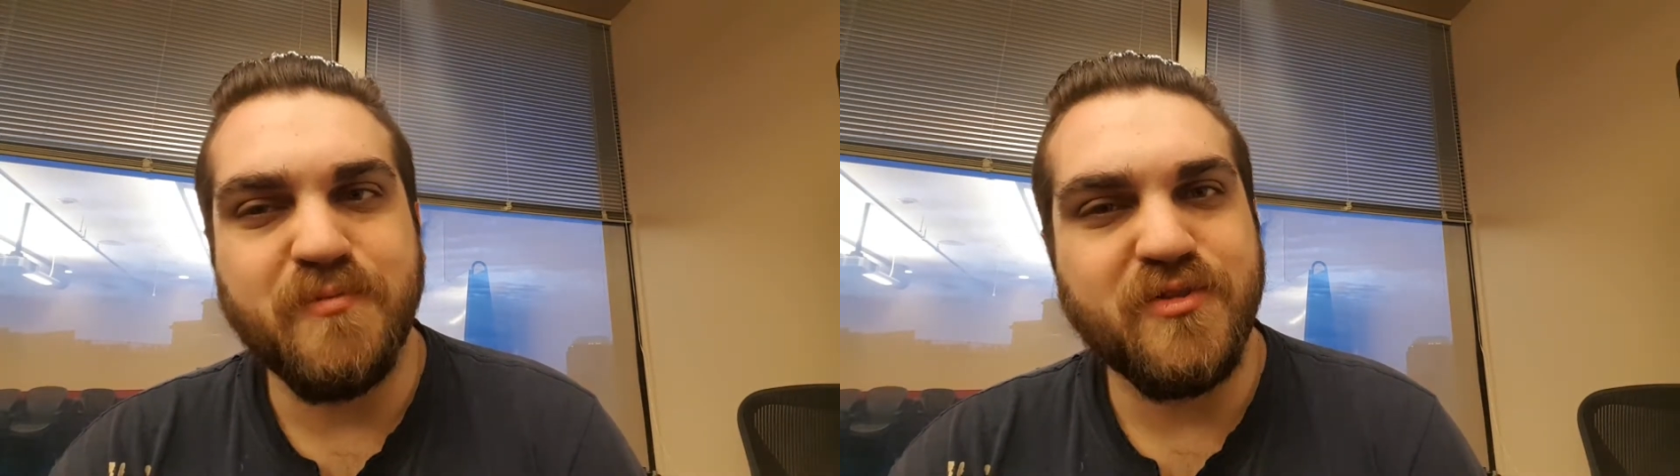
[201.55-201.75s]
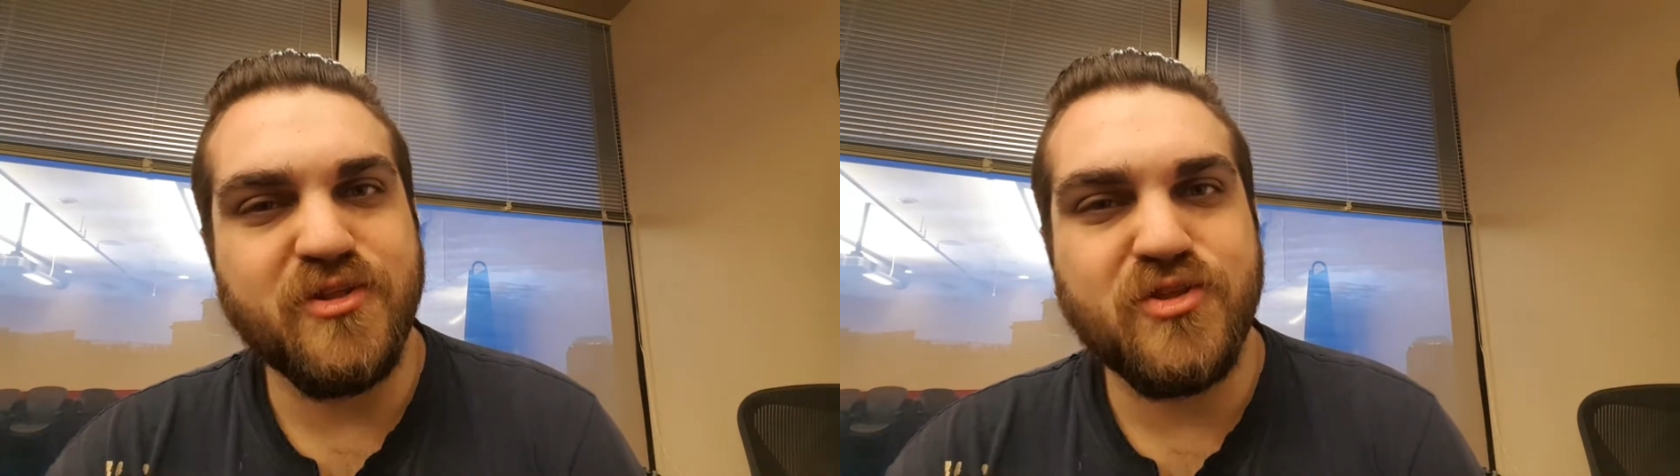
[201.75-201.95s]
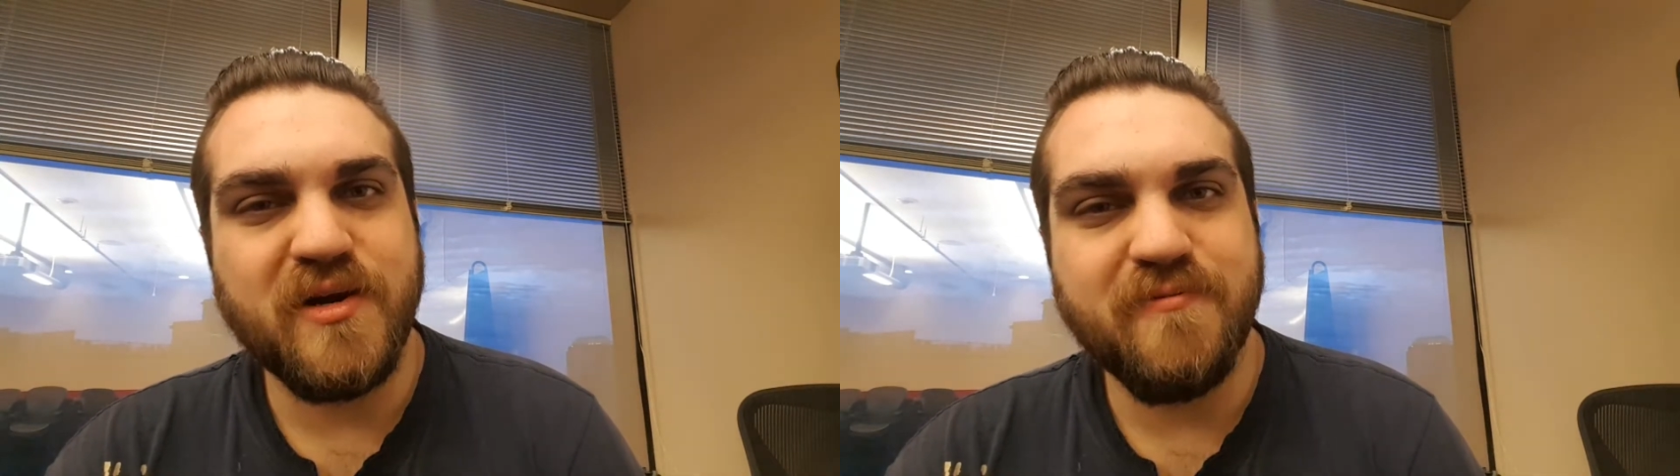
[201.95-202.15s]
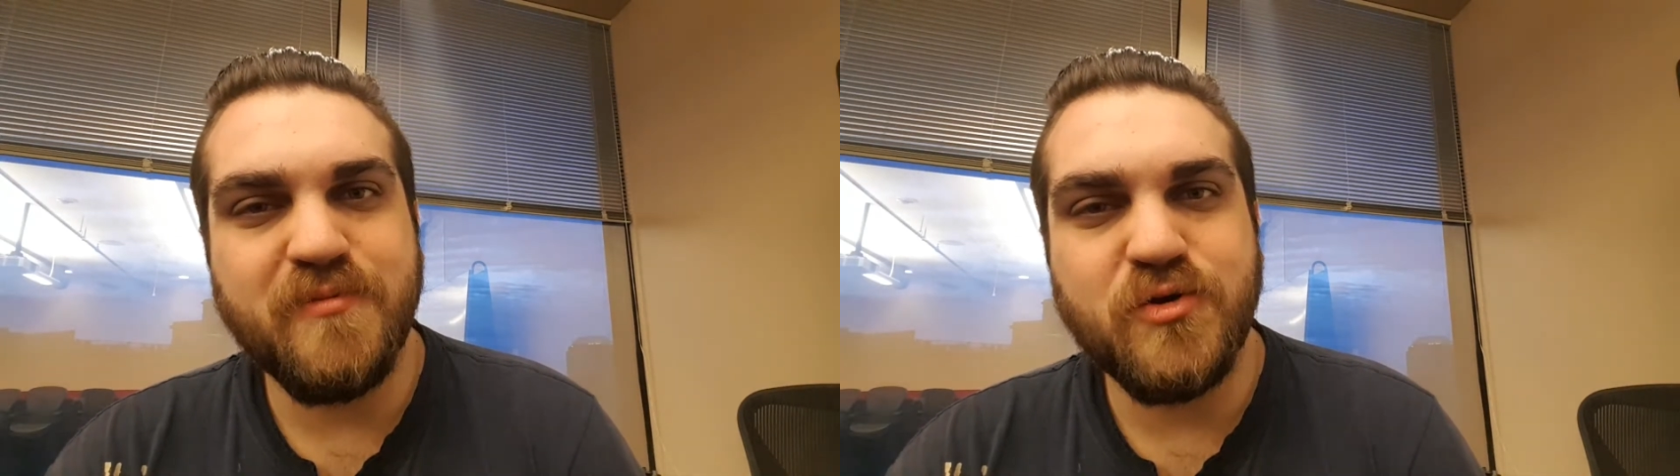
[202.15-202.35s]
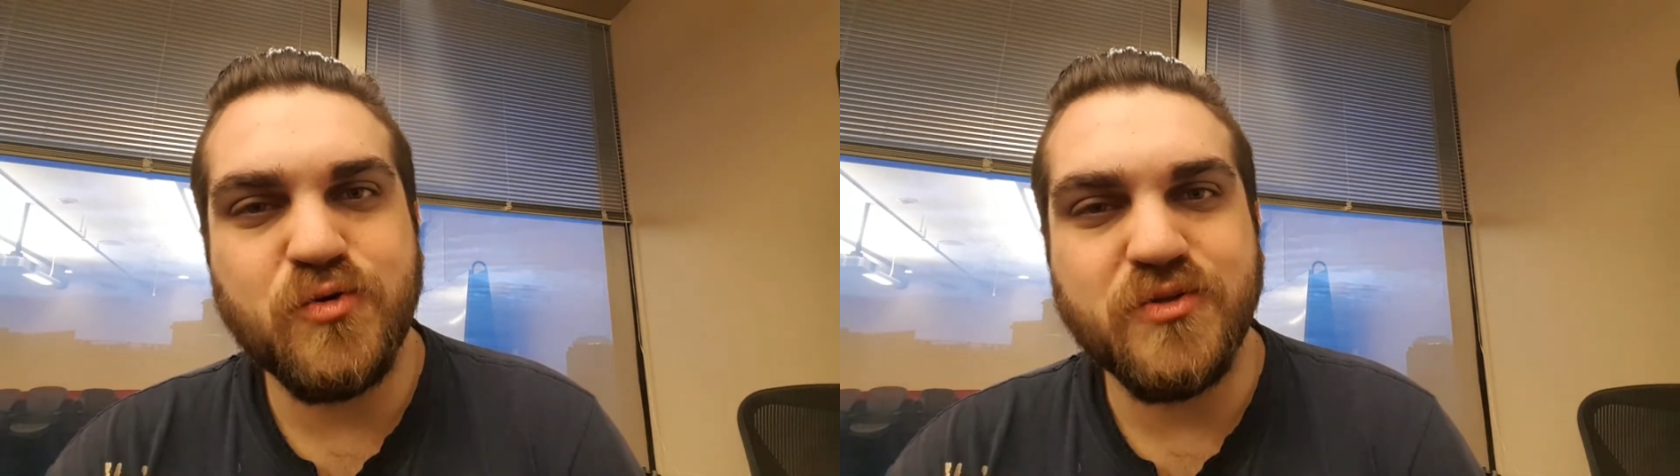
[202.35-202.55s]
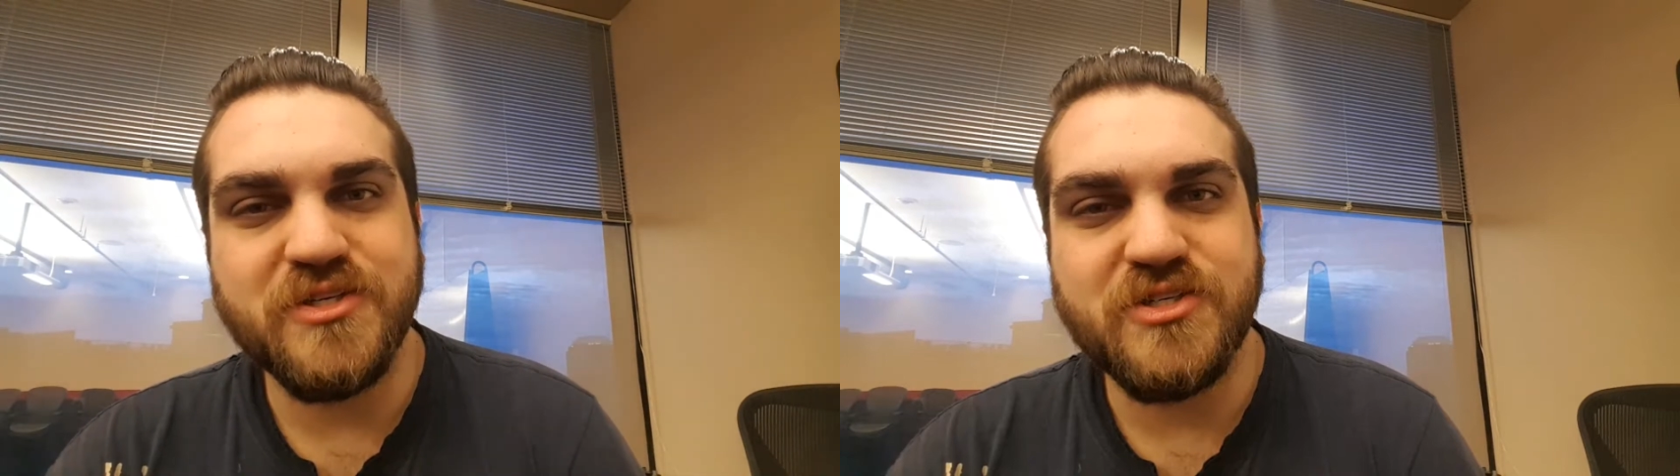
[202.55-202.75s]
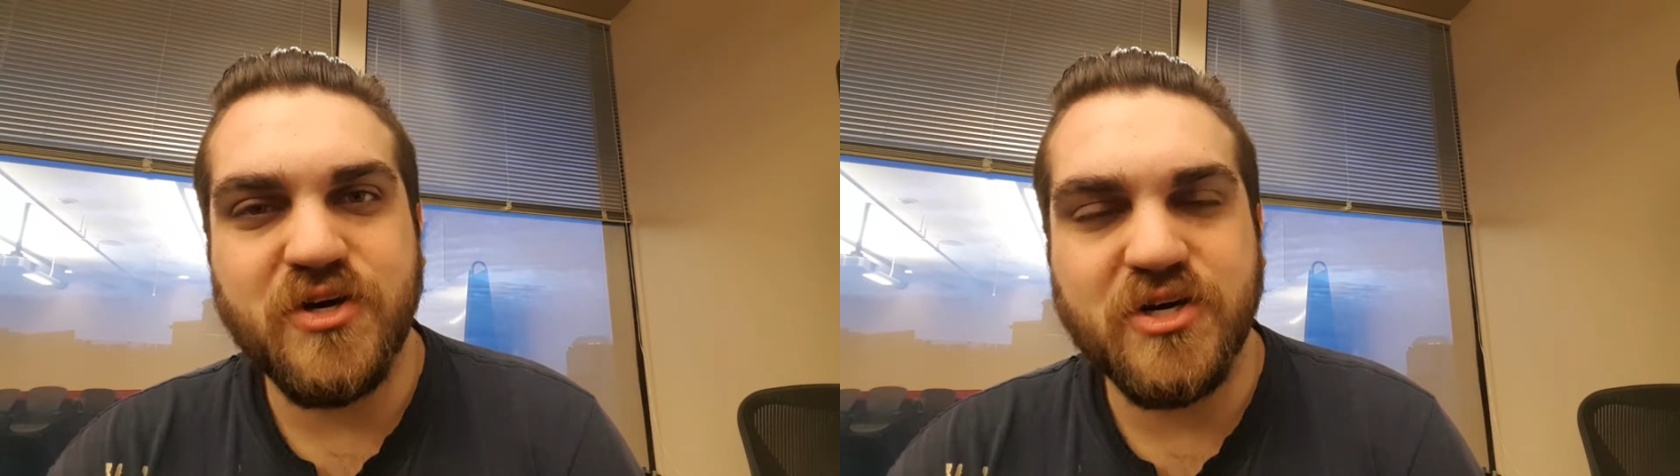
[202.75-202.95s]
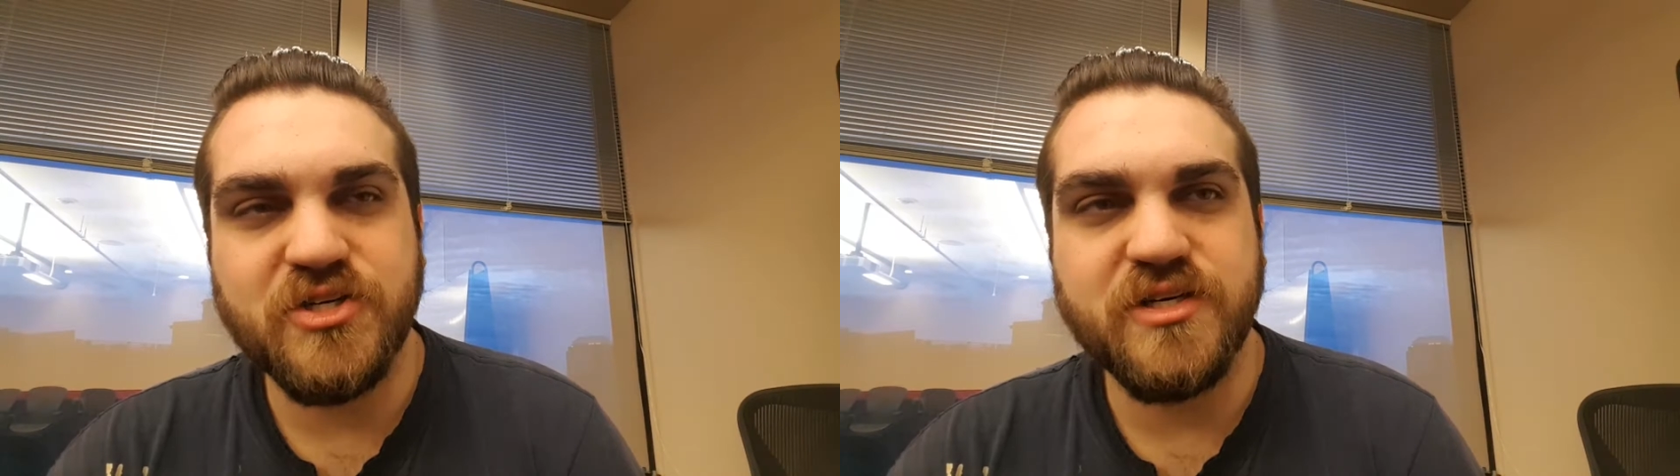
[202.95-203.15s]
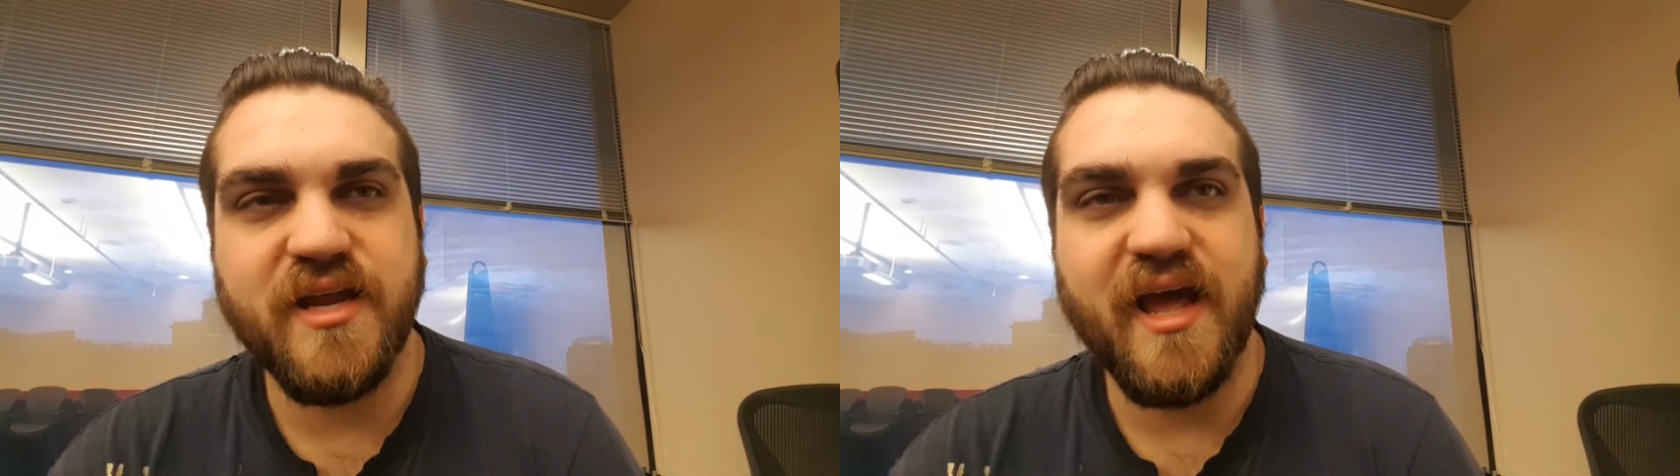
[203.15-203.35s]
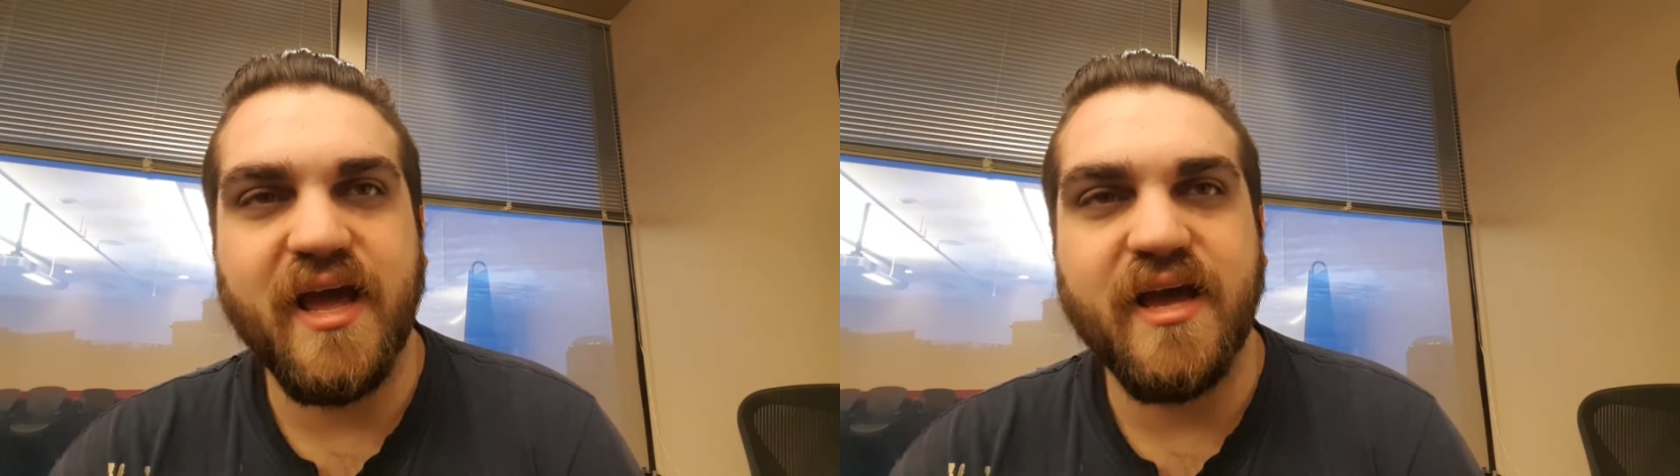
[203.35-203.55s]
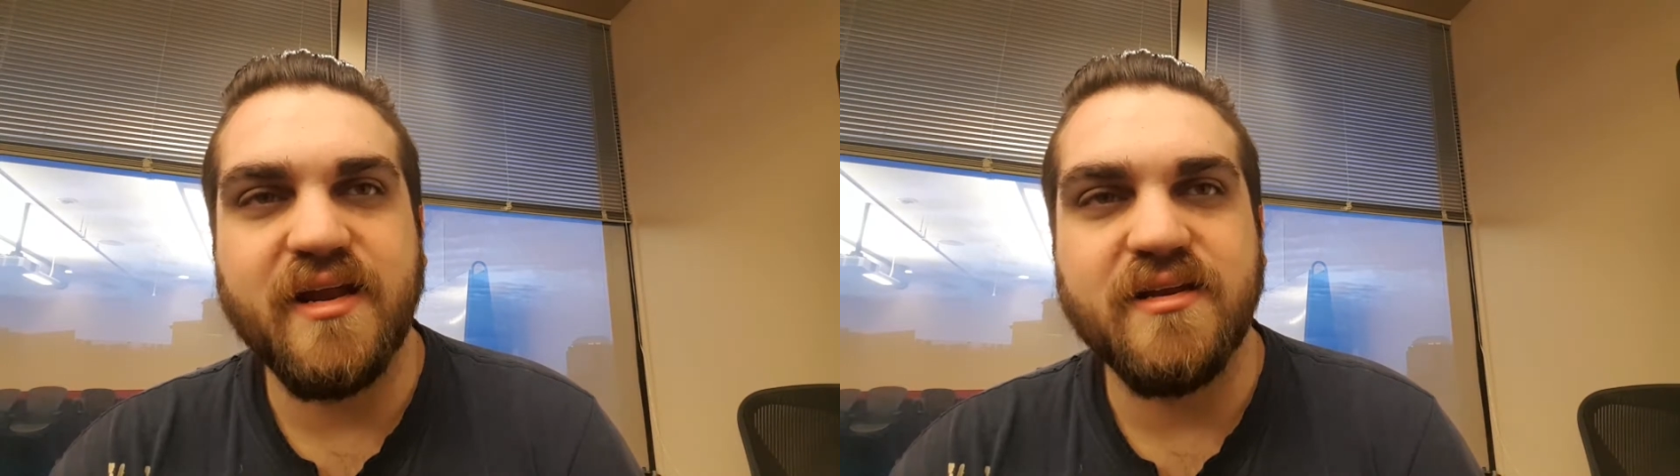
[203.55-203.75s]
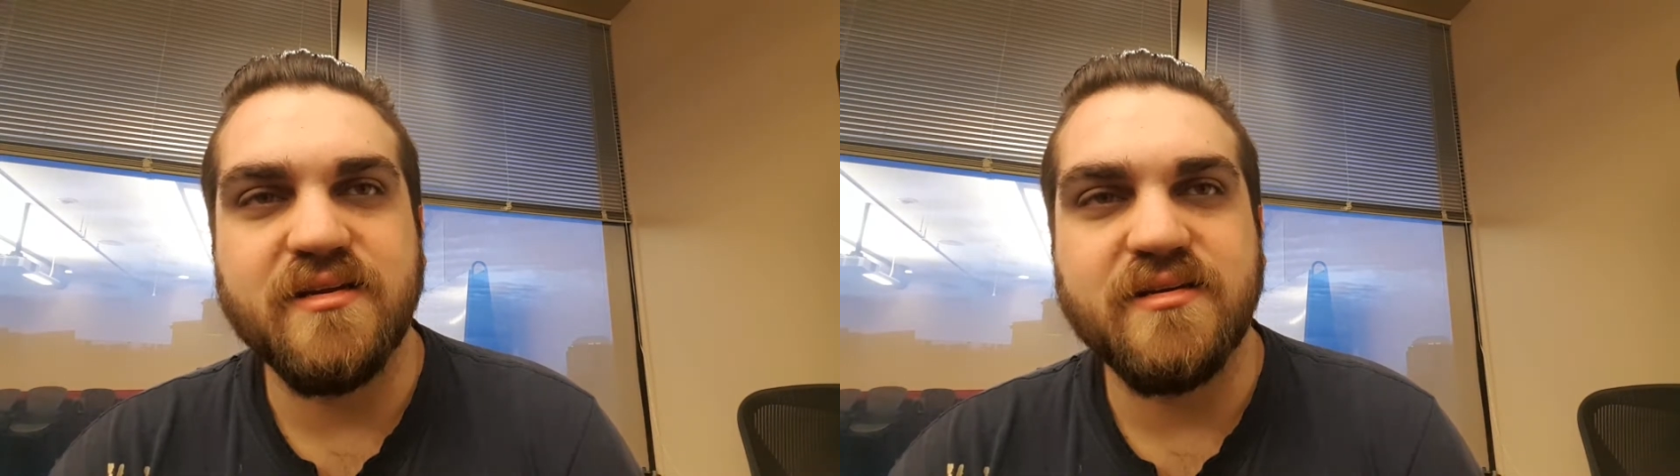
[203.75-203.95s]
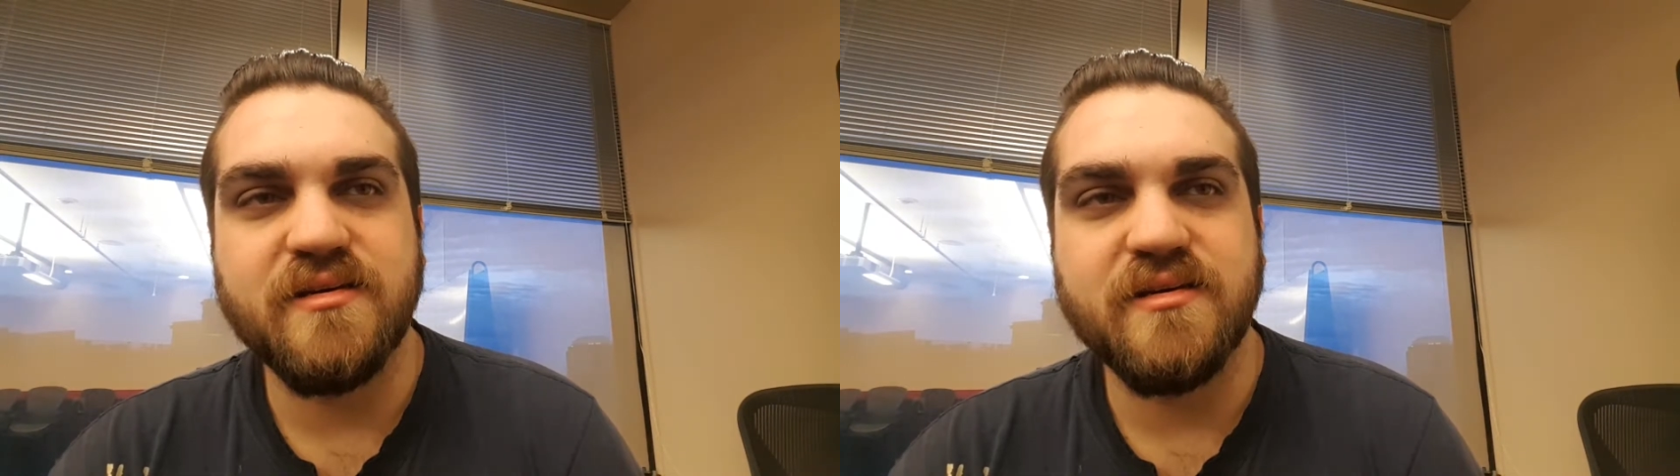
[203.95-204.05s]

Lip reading: The threat of mutual destruction and